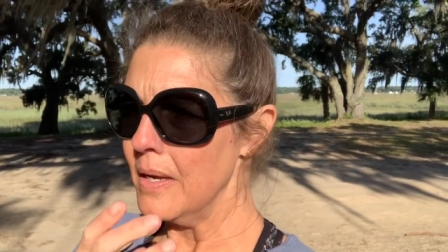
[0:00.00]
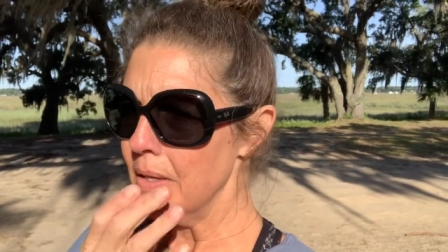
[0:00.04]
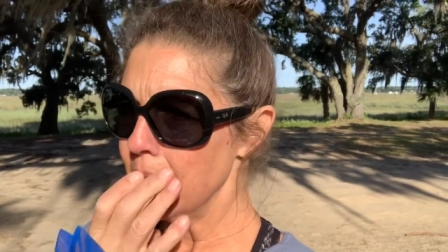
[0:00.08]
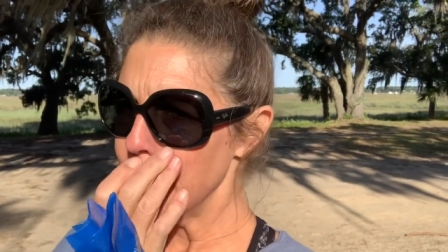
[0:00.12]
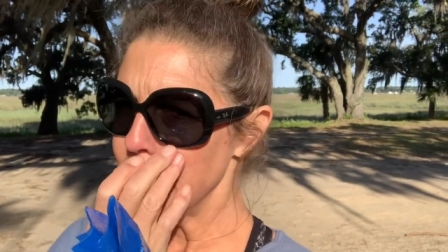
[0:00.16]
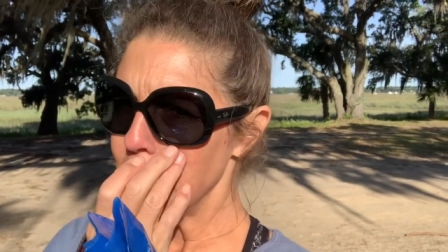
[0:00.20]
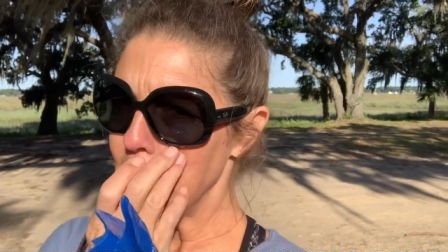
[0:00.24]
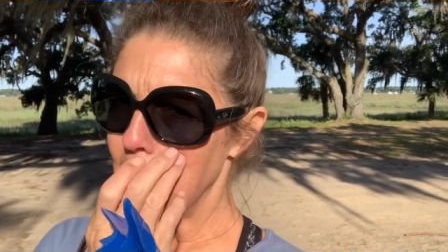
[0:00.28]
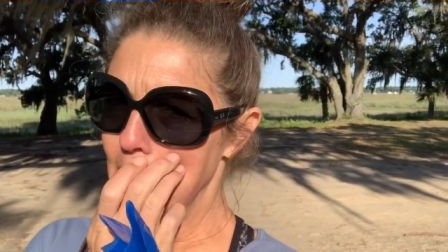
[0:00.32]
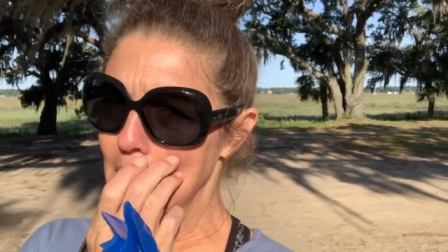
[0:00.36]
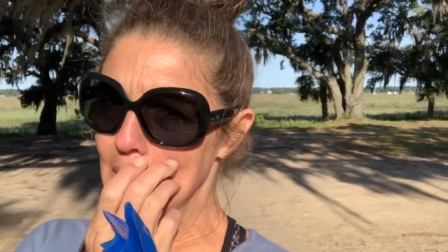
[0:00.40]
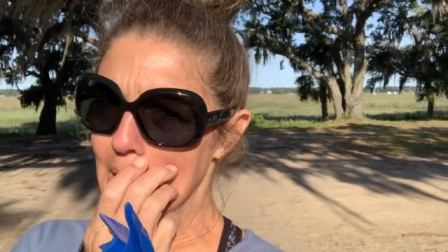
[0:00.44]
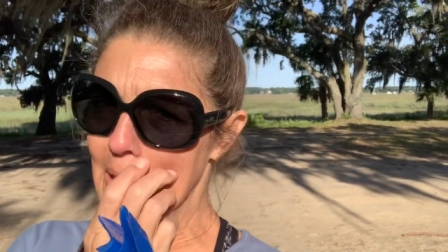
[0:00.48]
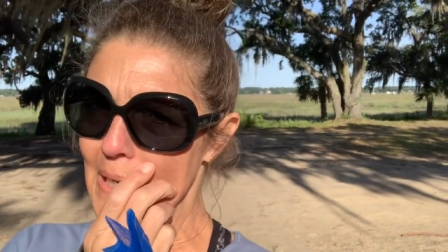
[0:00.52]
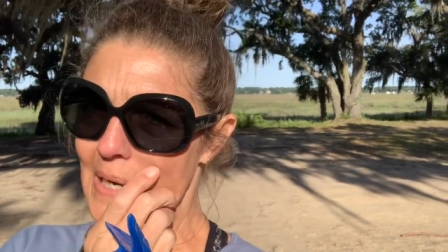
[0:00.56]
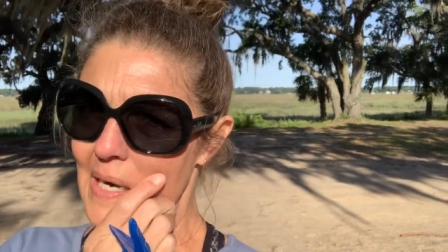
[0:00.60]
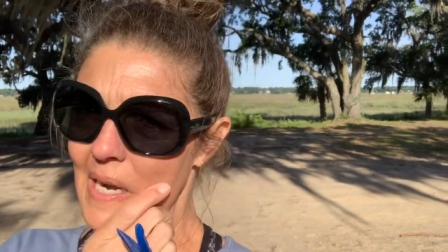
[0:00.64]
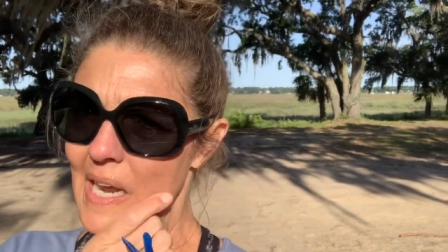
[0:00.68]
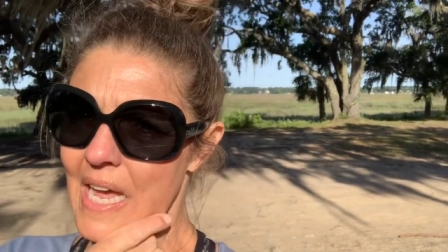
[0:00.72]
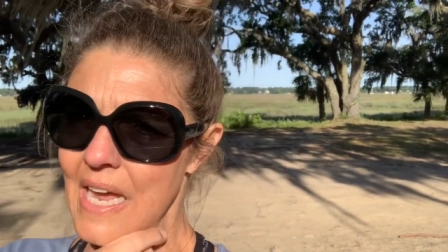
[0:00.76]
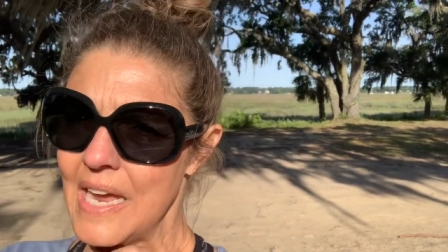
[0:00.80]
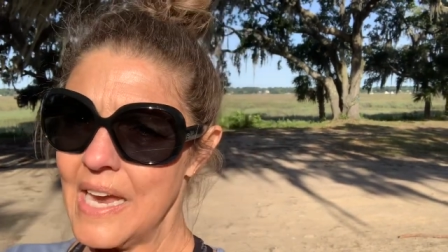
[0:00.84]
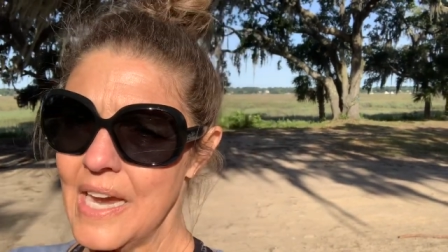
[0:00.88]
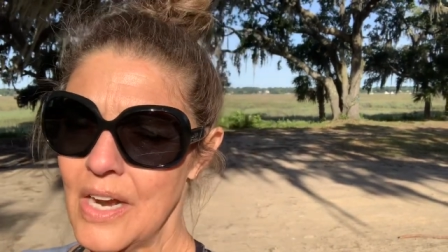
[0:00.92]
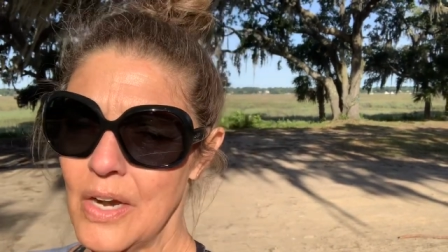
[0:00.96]
sorry, got
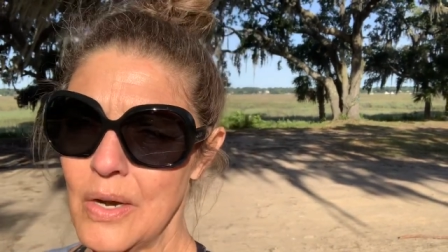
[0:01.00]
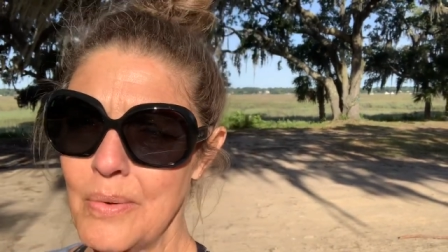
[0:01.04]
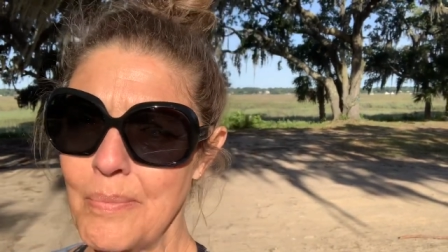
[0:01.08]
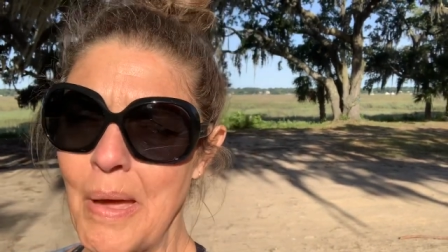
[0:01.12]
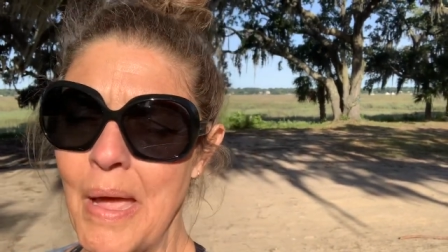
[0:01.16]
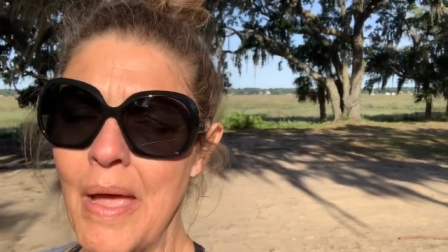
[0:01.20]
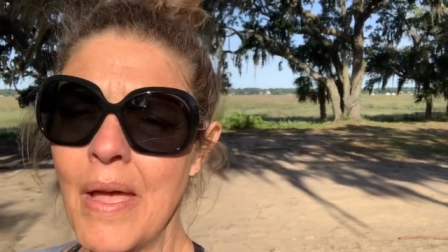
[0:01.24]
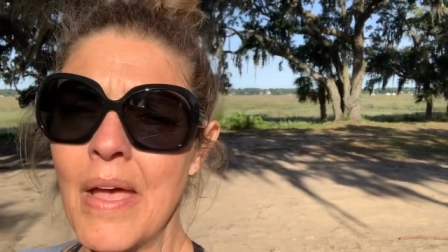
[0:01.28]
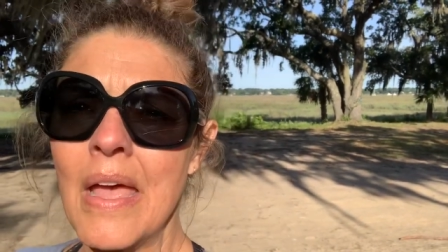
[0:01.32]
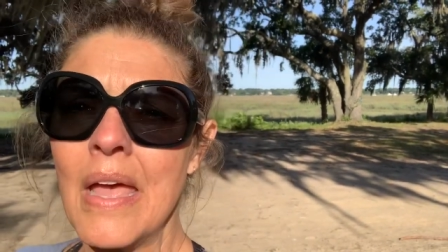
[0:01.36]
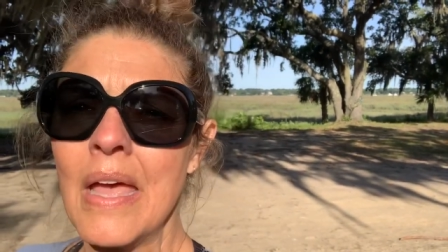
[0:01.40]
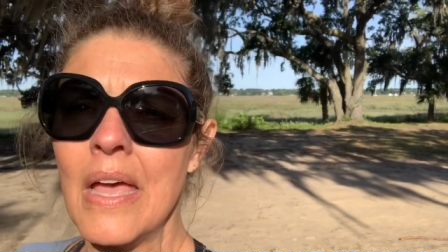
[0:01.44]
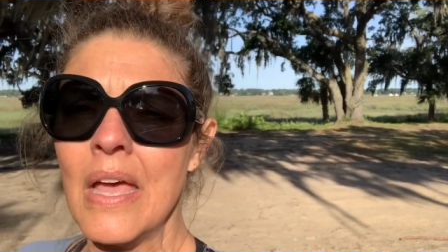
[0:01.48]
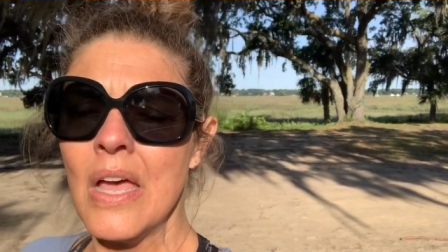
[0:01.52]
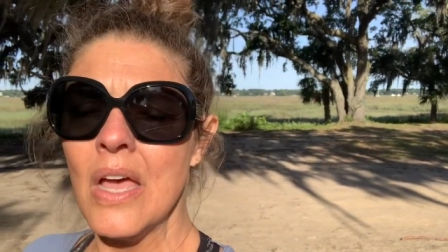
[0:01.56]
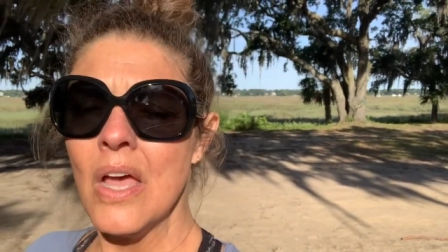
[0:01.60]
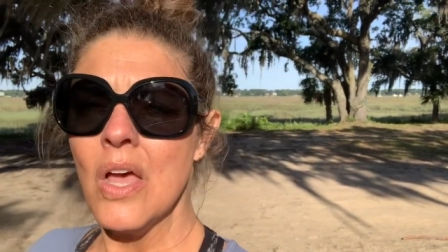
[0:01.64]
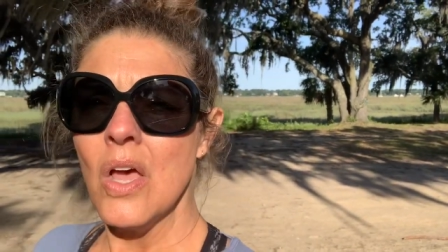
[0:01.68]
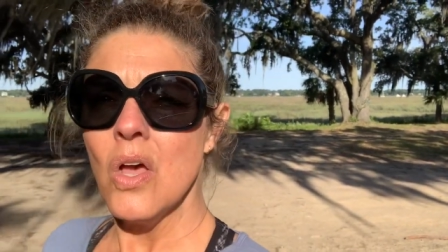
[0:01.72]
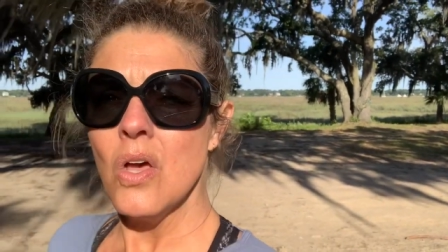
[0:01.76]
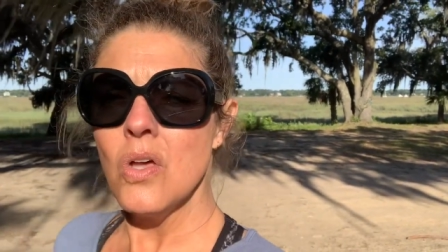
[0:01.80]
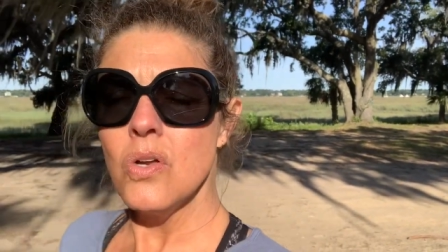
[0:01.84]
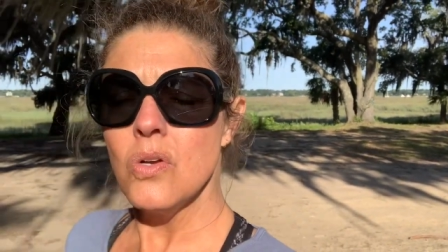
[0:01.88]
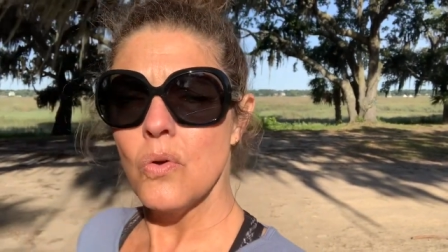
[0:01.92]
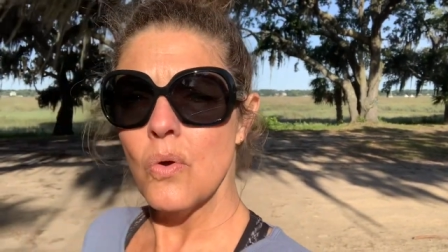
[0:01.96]
to hear am
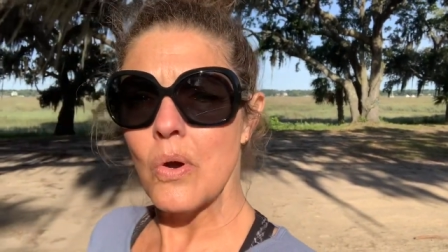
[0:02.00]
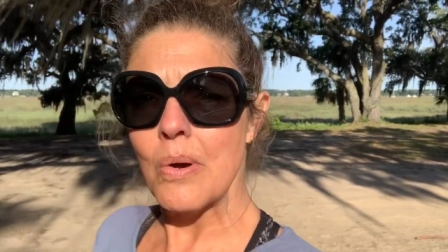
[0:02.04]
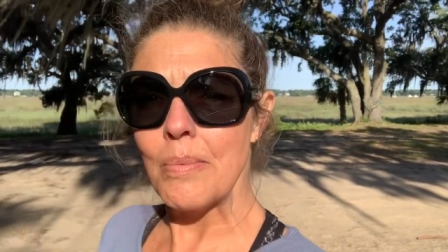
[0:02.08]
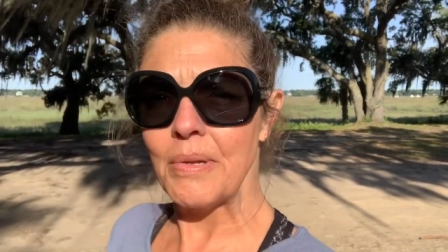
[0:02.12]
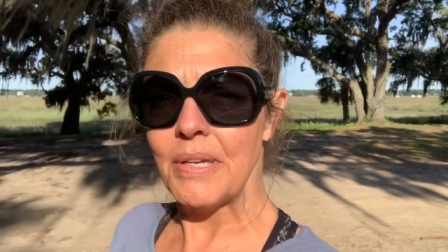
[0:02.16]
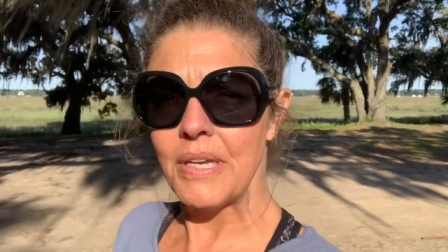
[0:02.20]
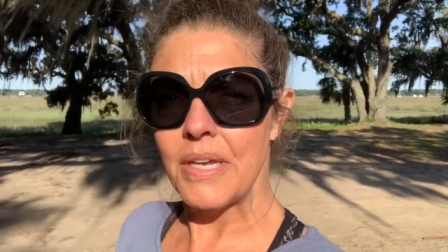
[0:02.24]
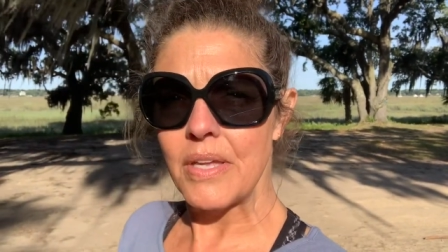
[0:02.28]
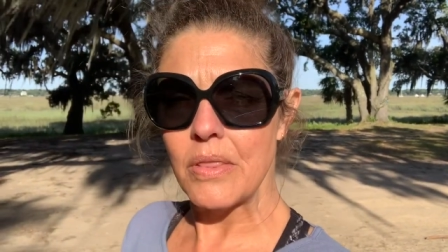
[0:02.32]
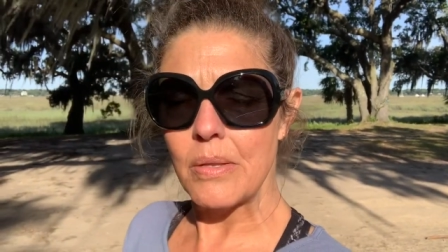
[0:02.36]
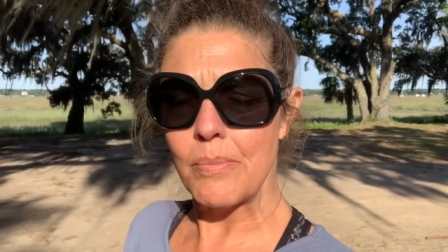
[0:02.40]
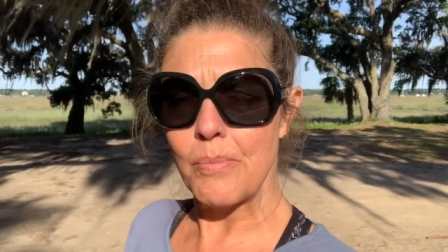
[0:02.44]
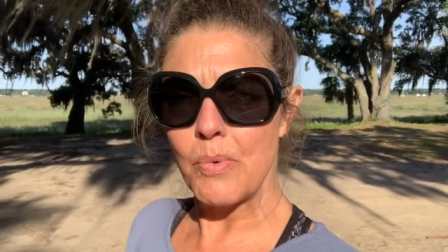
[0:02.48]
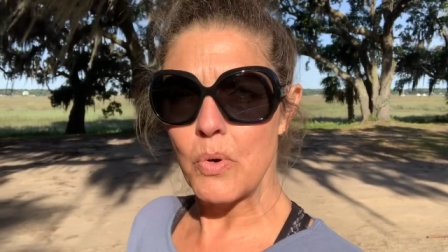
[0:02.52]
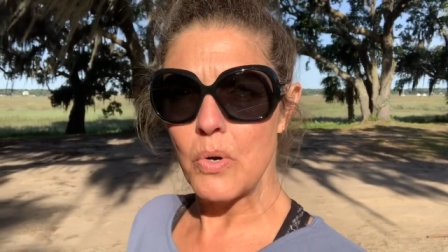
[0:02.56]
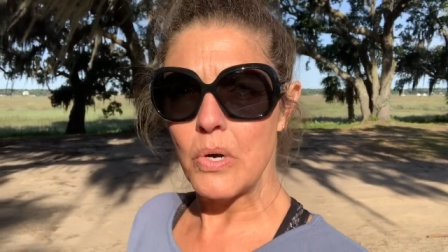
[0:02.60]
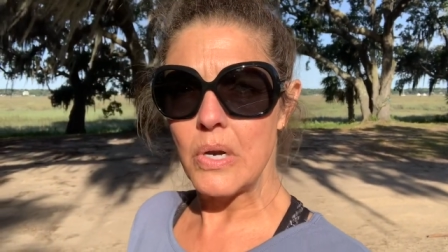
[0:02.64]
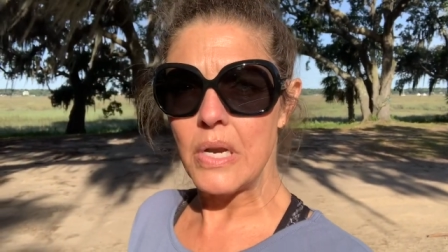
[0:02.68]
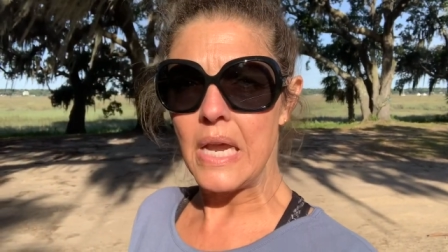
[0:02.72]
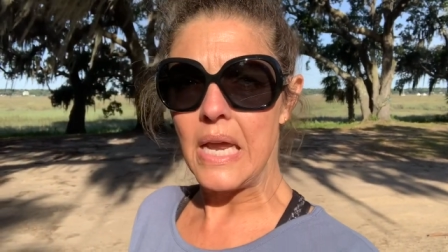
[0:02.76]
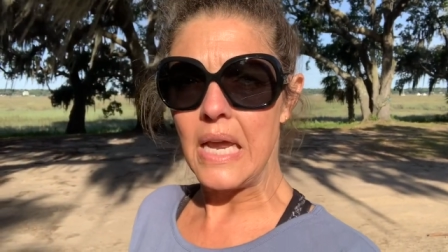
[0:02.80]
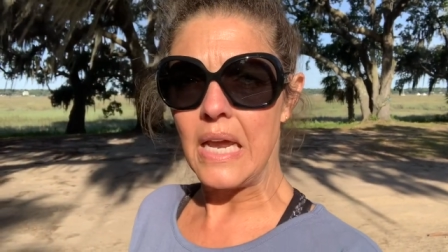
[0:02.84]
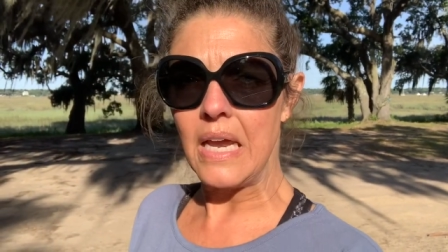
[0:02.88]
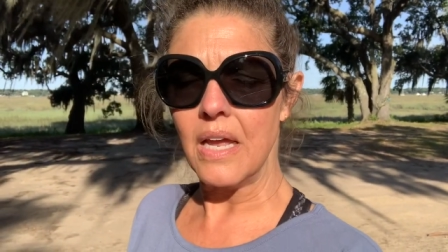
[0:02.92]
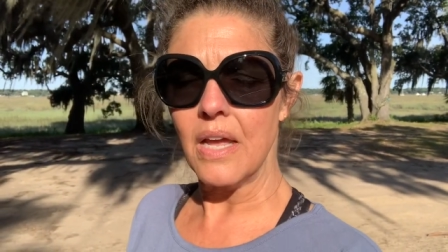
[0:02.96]
normally in the
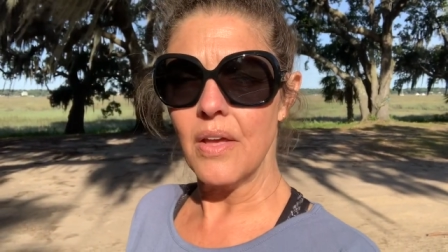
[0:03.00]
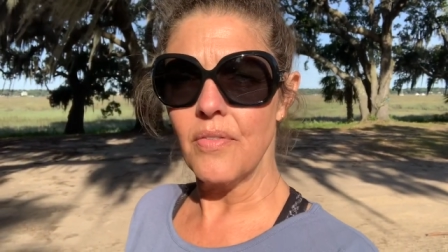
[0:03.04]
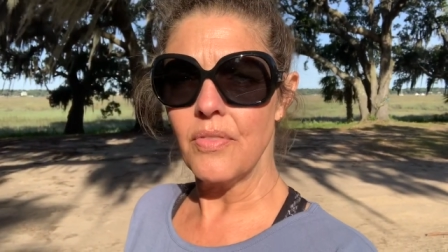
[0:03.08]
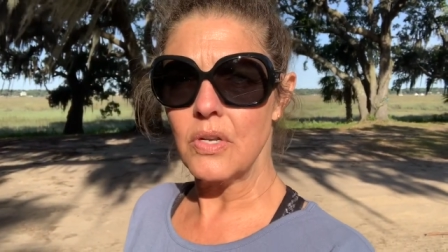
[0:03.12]
morning,